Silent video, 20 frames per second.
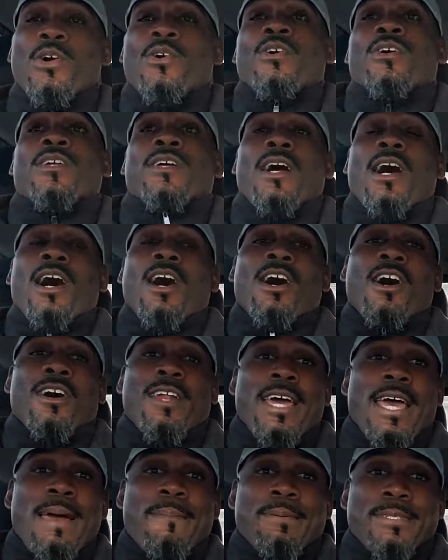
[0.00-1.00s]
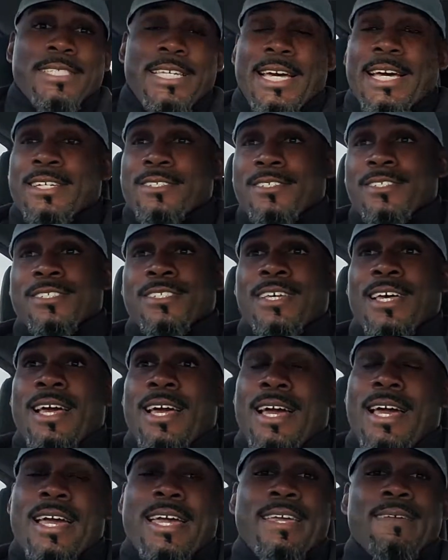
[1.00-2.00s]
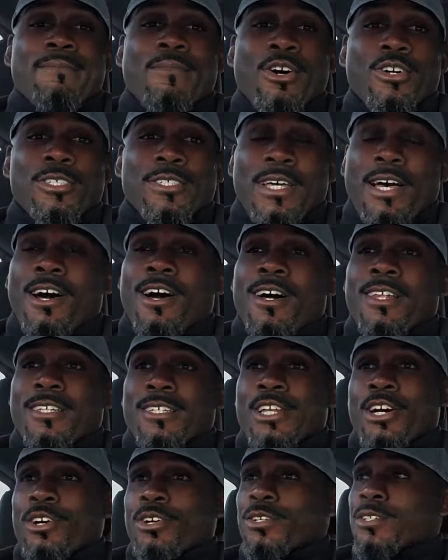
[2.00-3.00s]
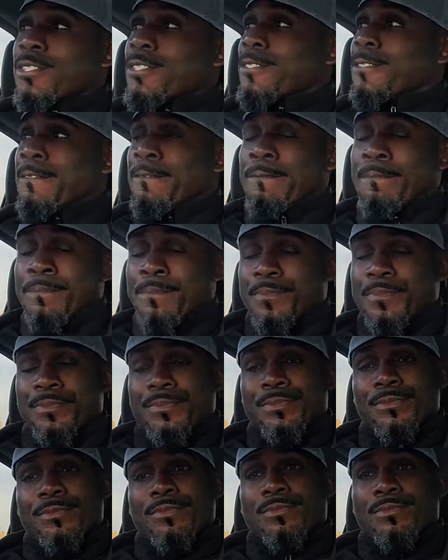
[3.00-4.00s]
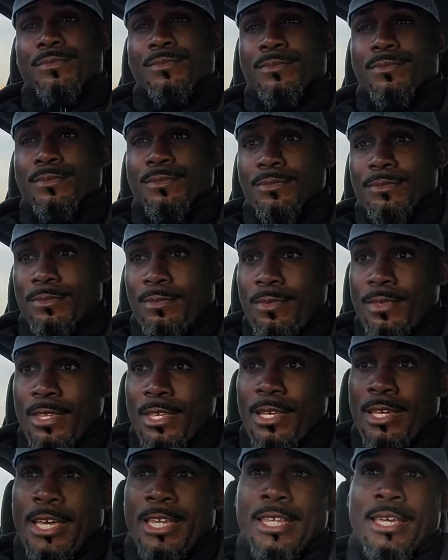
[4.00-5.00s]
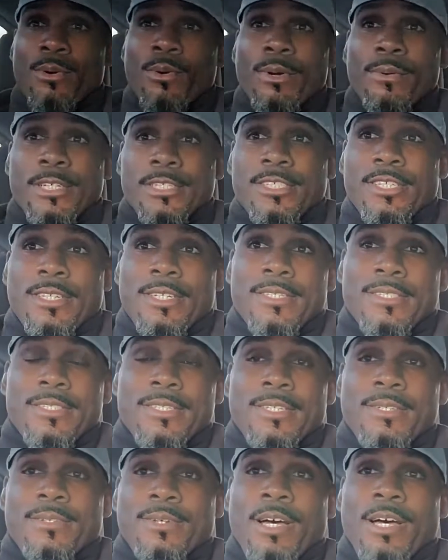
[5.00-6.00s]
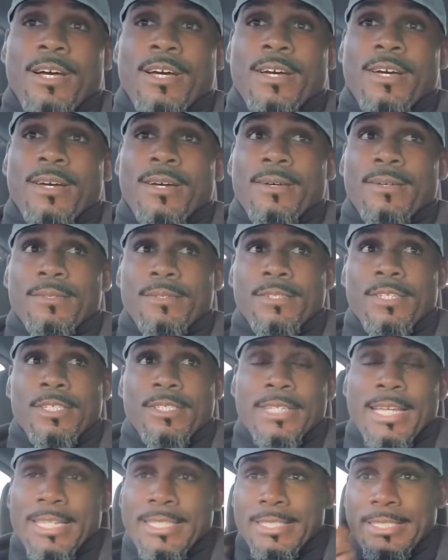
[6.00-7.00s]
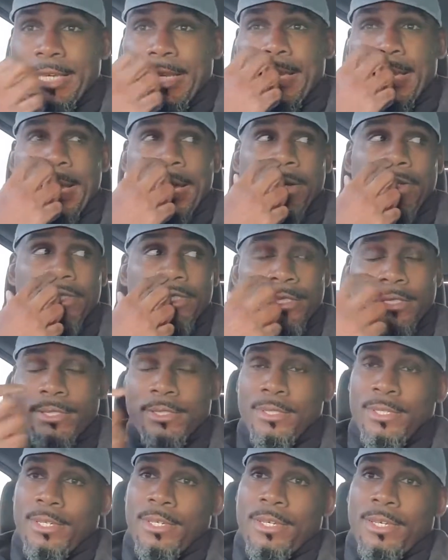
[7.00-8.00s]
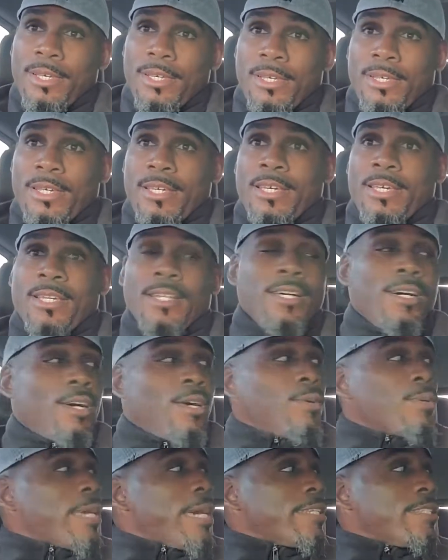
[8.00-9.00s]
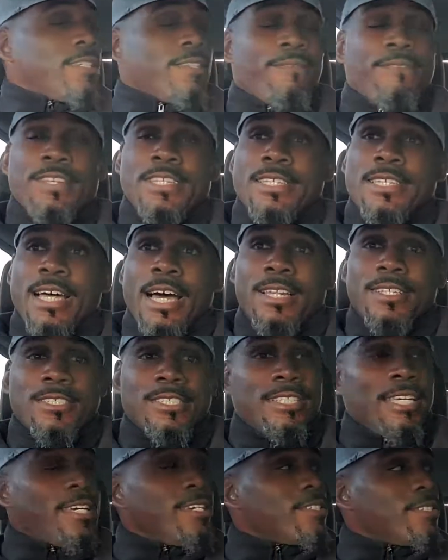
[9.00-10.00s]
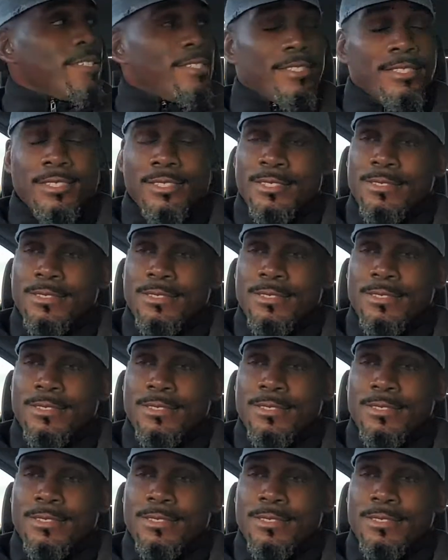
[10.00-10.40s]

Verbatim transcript: ordered all the appetizers. I ate most of all of those. And then we went to this uh, this nice steakhouse. And uh, we got these $50 steaks.